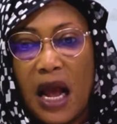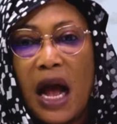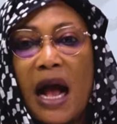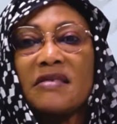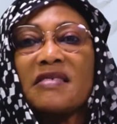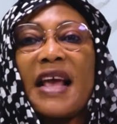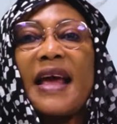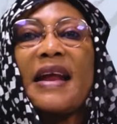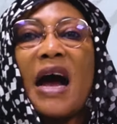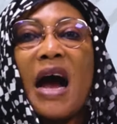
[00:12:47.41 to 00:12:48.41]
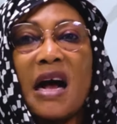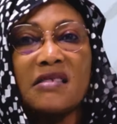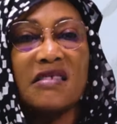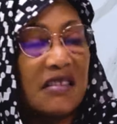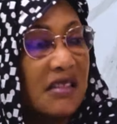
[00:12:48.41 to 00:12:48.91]
has
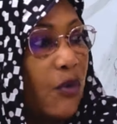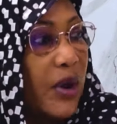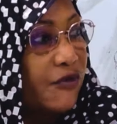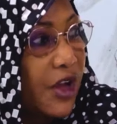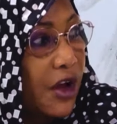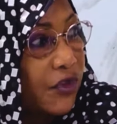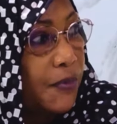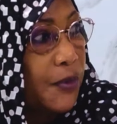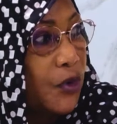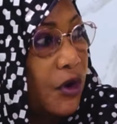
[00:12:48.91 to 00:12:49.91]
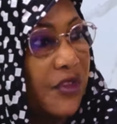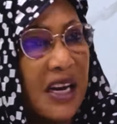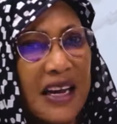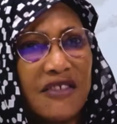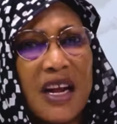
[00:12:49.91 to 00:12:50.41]
enhanced the welfare of the people of
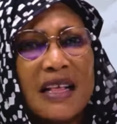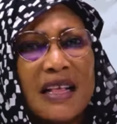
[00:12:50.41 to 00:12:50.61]
that country.